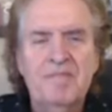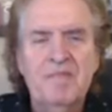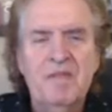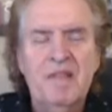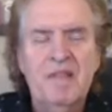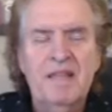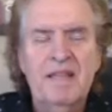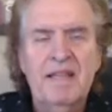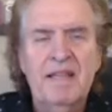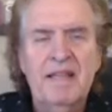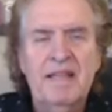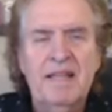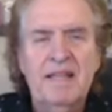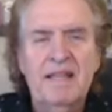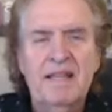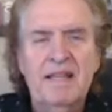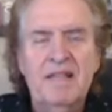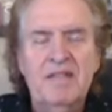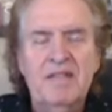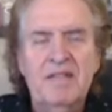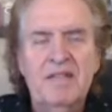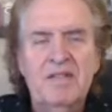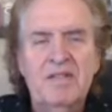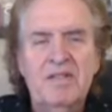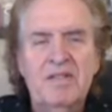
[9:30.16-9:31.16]

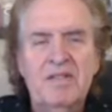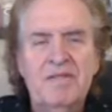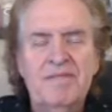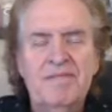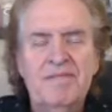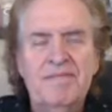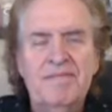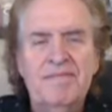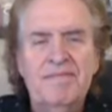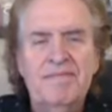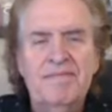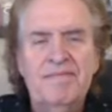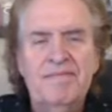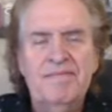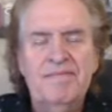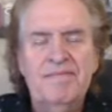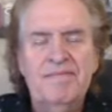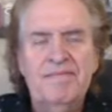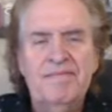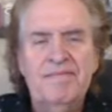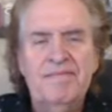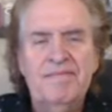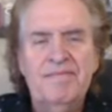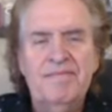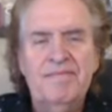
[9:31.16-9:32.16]

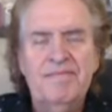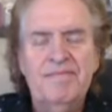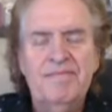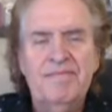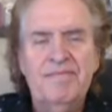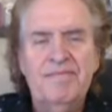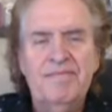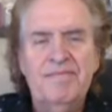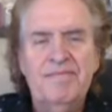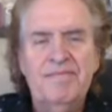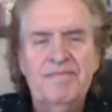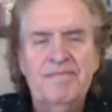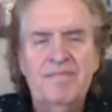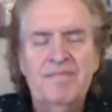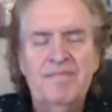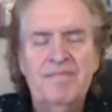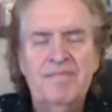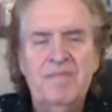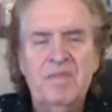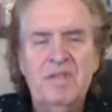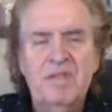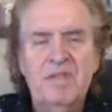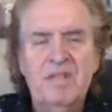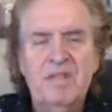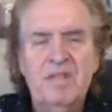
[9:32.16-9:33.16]

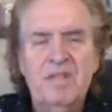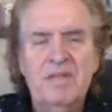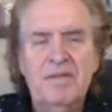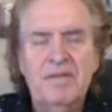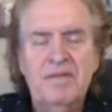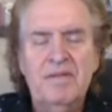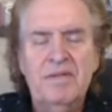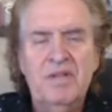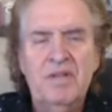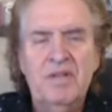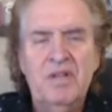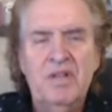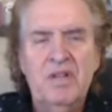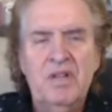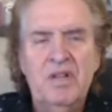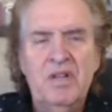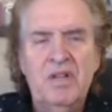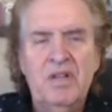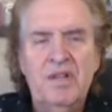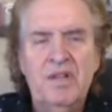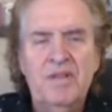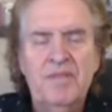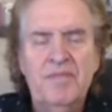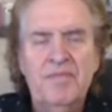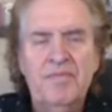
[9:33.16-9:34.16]

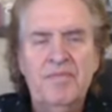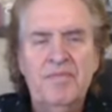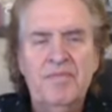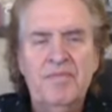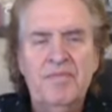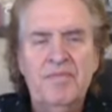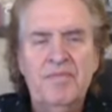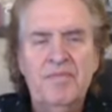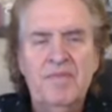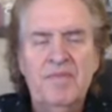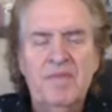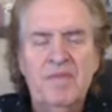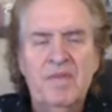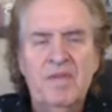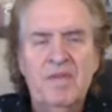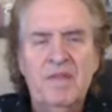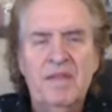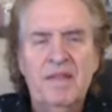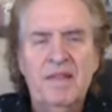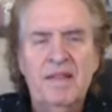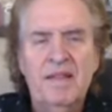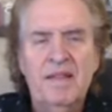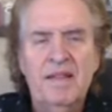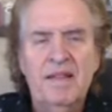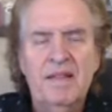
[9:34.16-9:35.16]

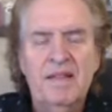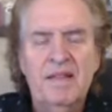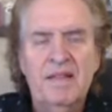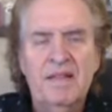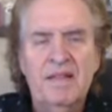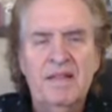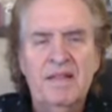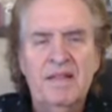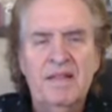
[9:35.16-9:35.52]
(silent)